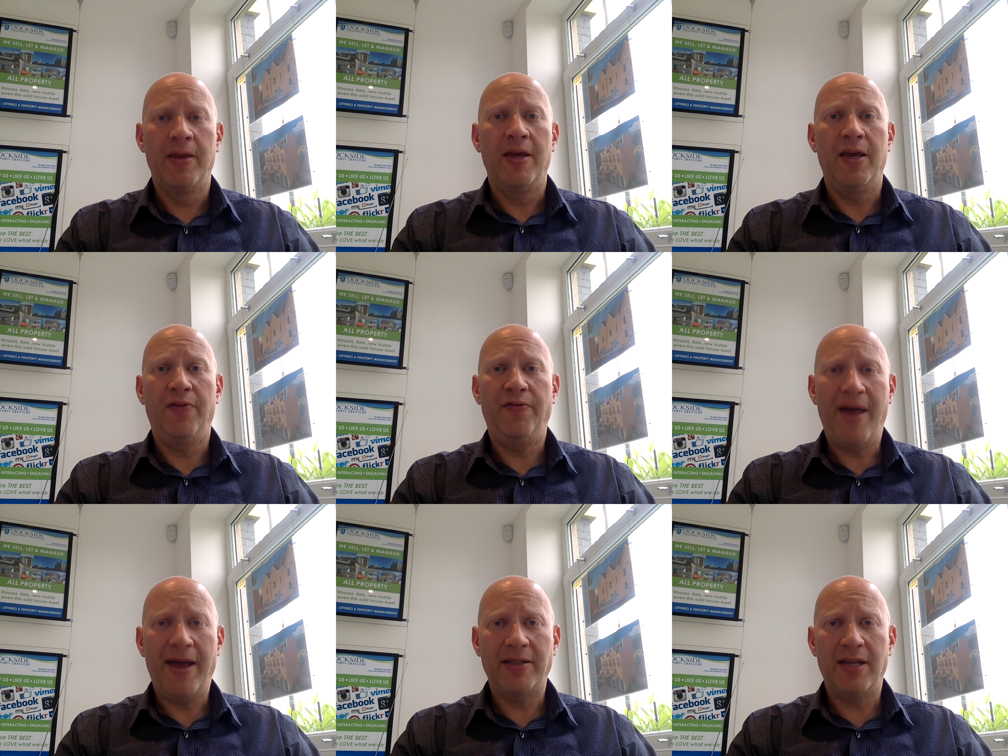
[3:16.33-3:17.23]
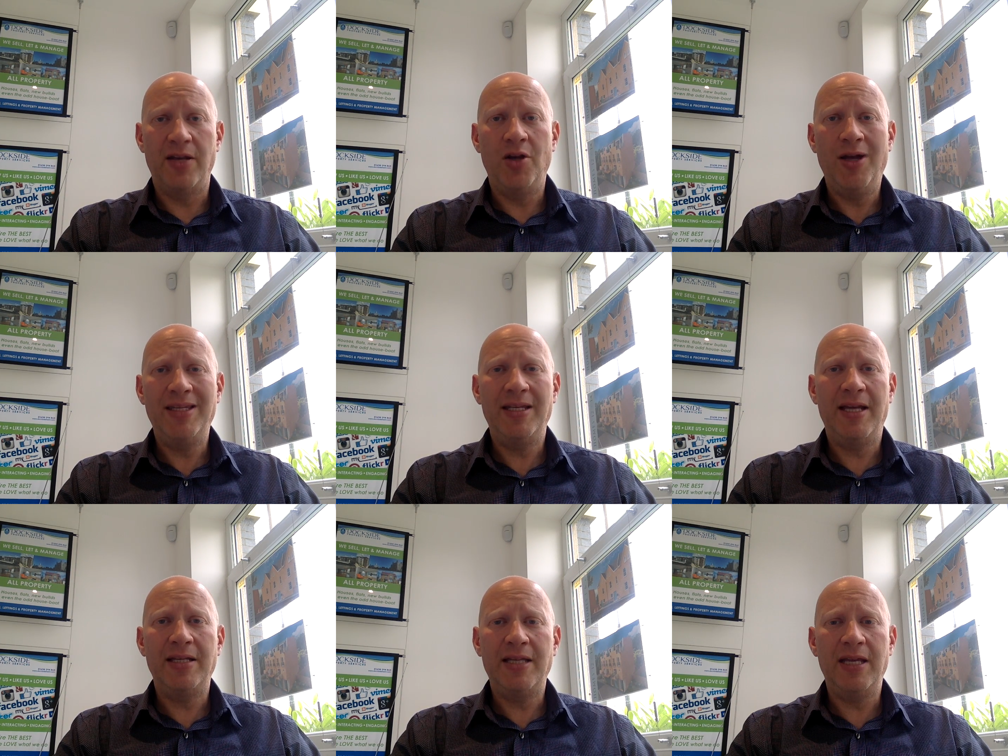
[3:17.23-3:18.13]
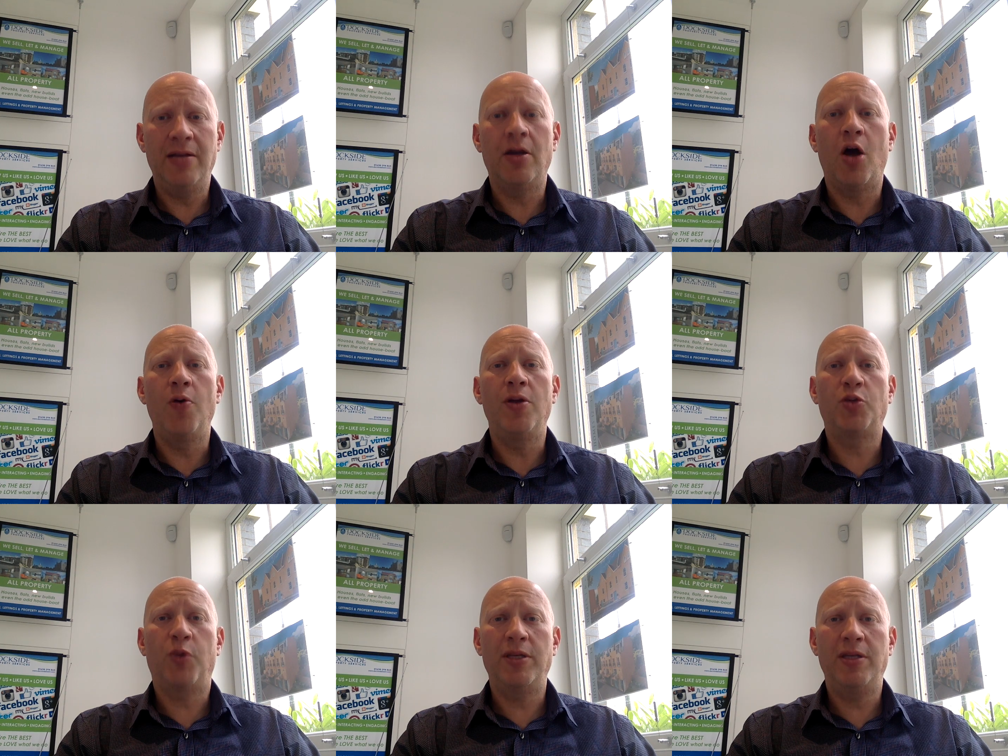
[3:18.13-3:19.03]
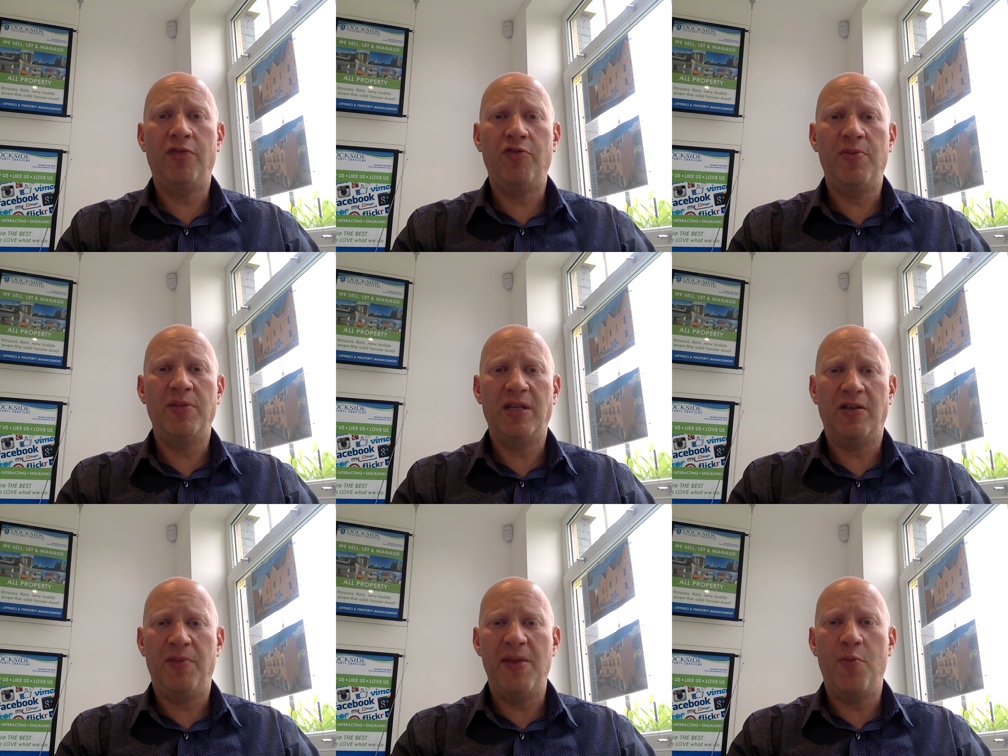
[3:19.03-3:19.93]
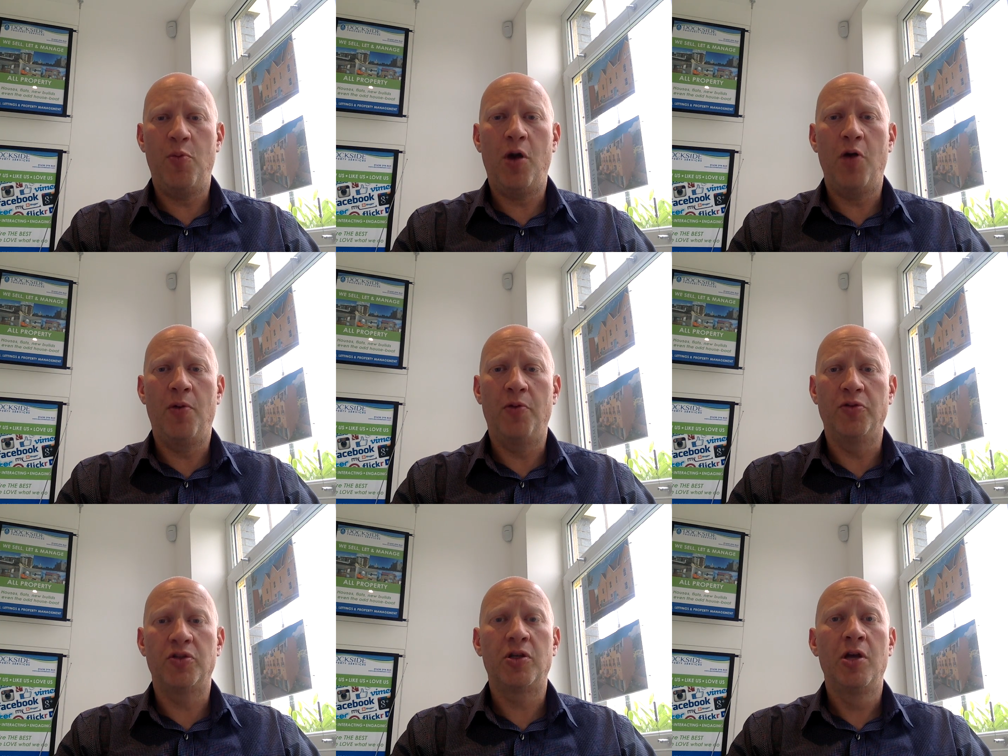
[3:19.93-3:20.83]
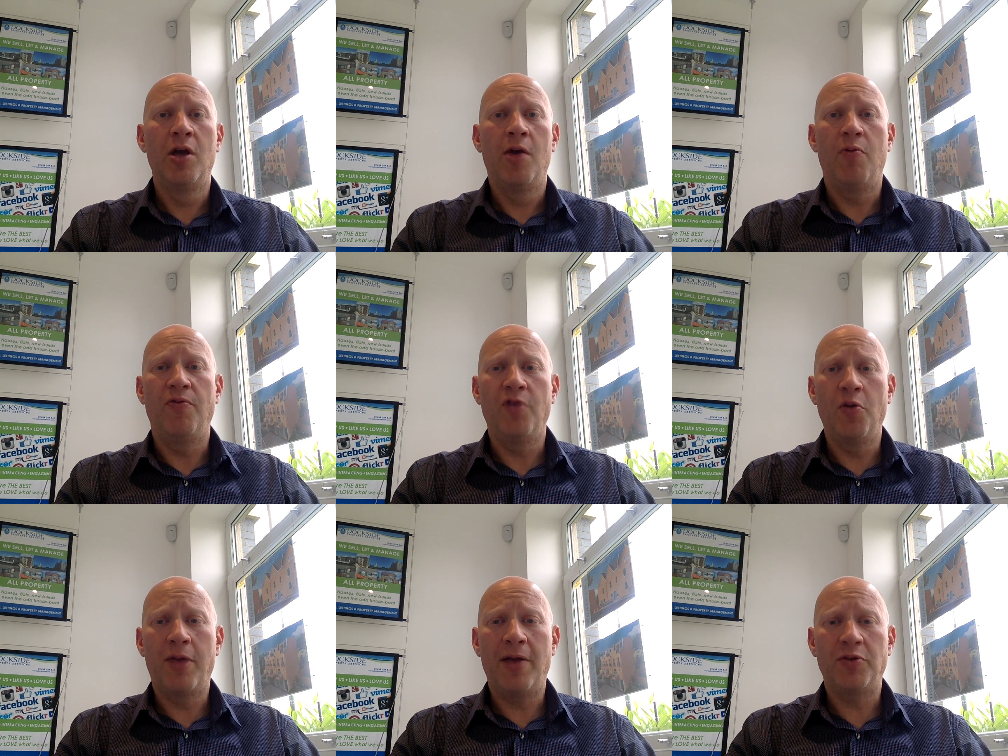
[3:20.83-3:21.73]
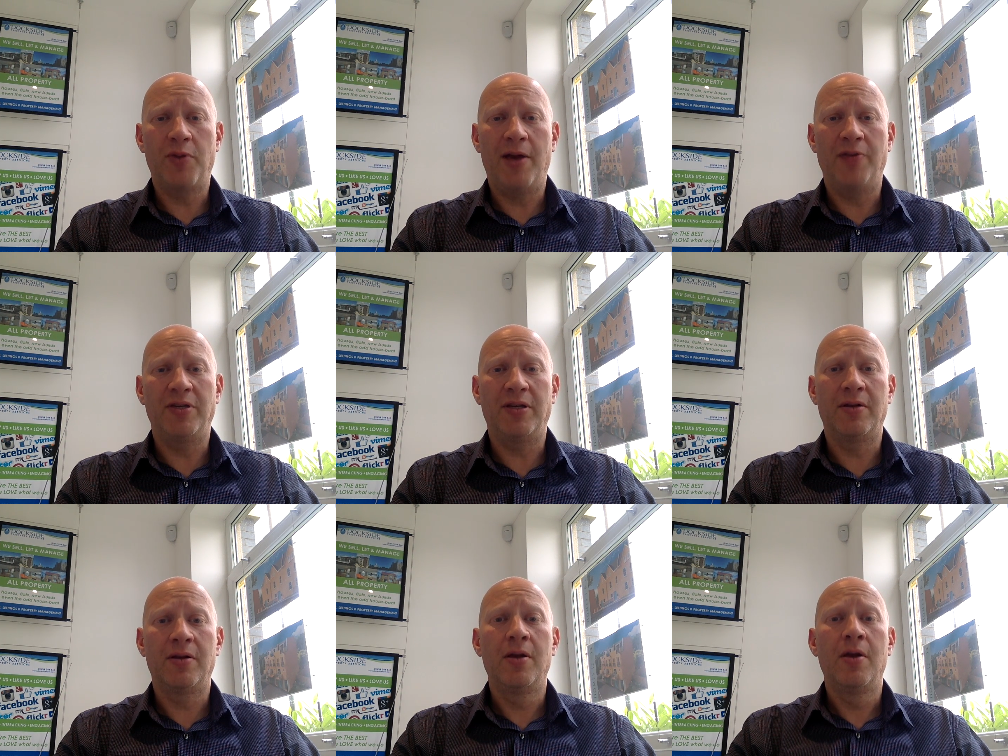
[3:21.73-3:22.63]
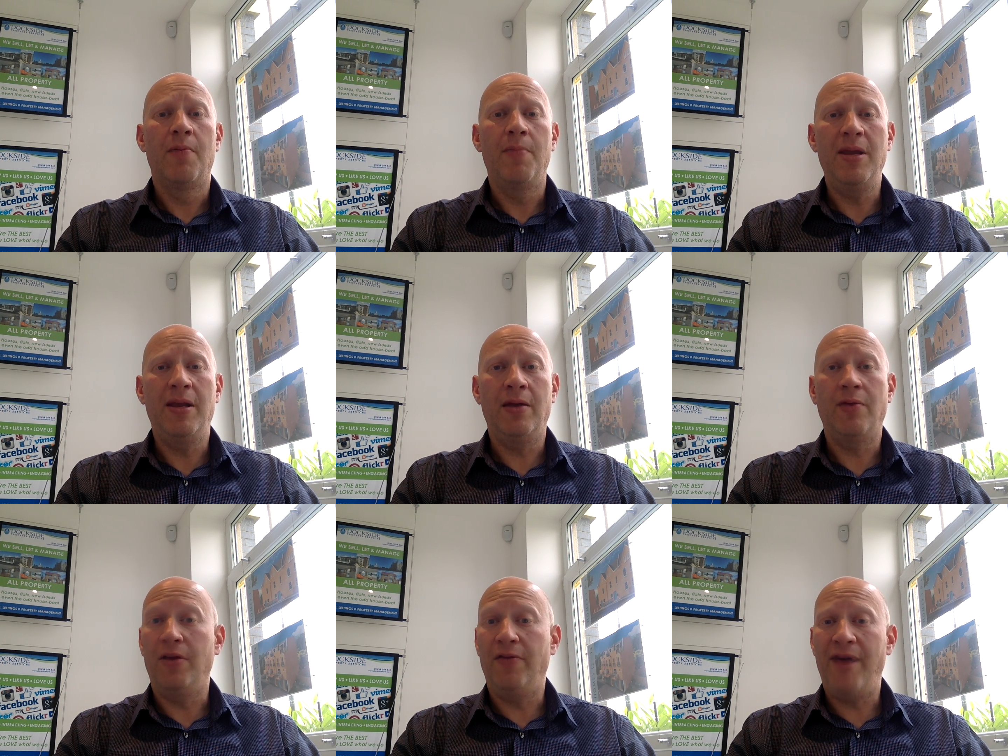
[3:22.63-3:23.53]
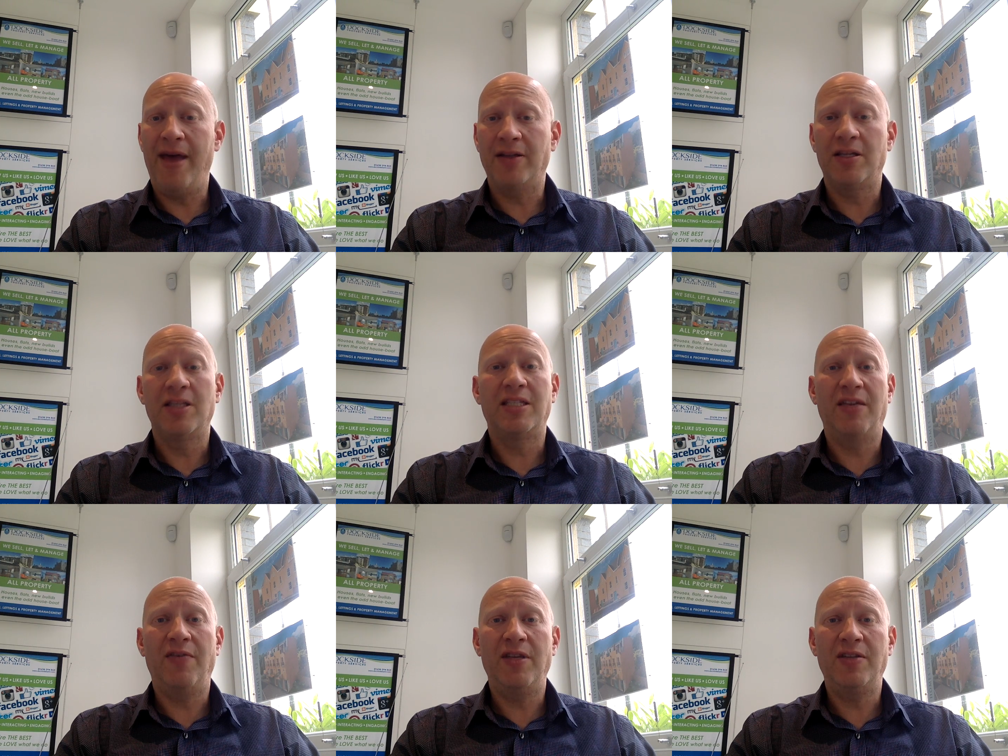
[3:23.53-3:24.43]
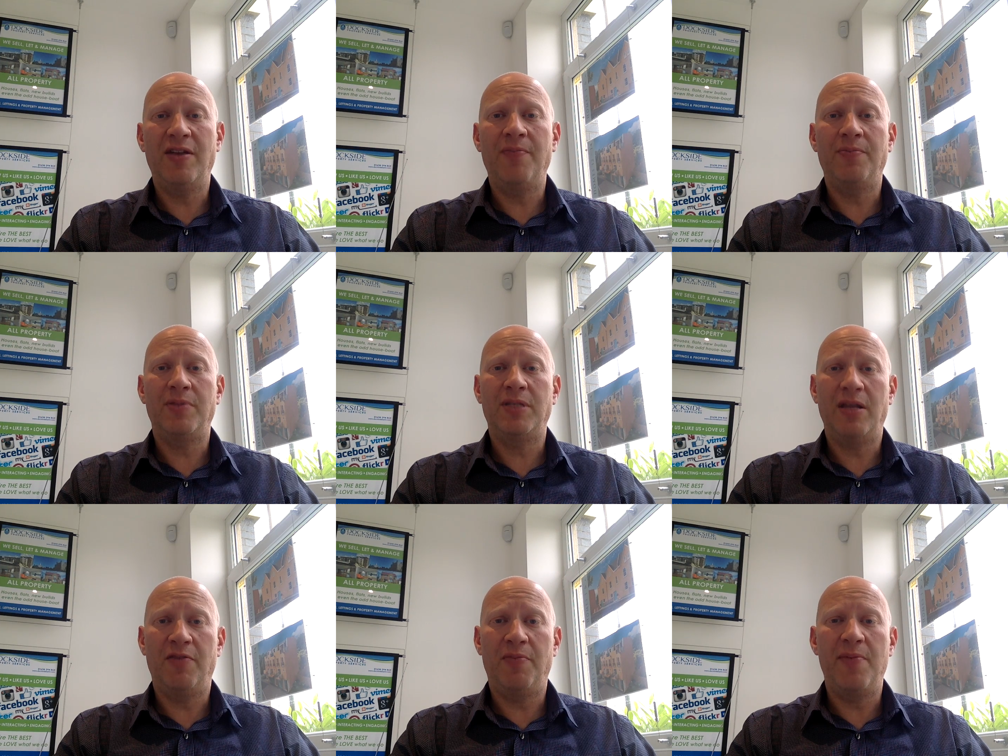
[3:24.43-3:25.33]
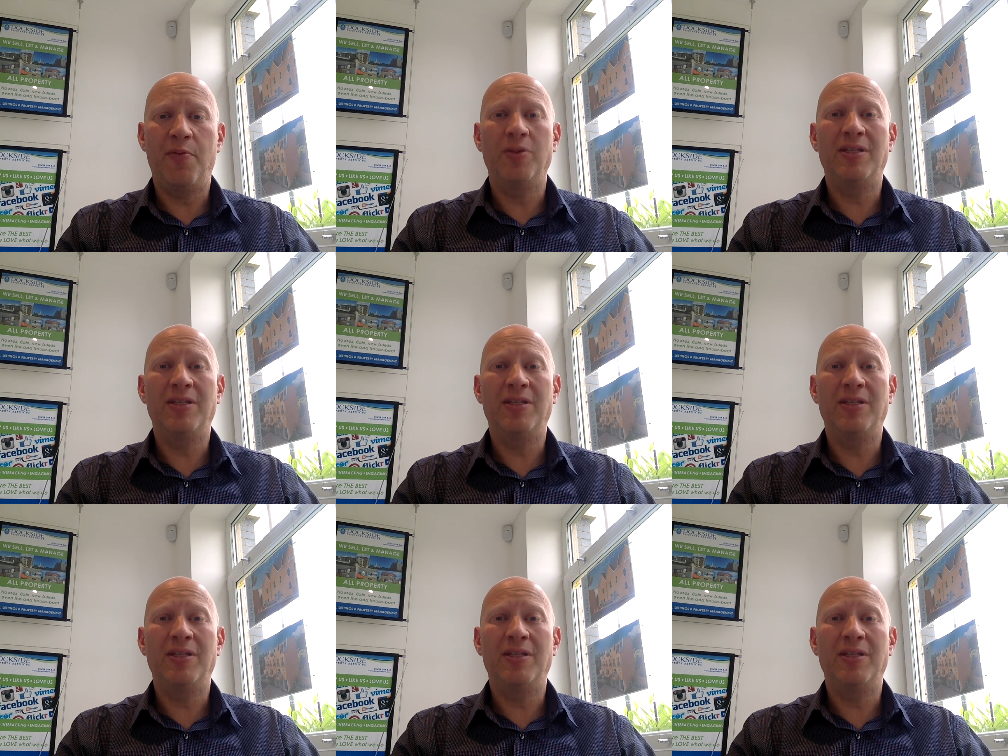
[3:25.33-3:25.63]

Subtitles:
In fact, in 1918, only 23% of people were homeowners, with no council housing, meaning that in fact, 77% of people were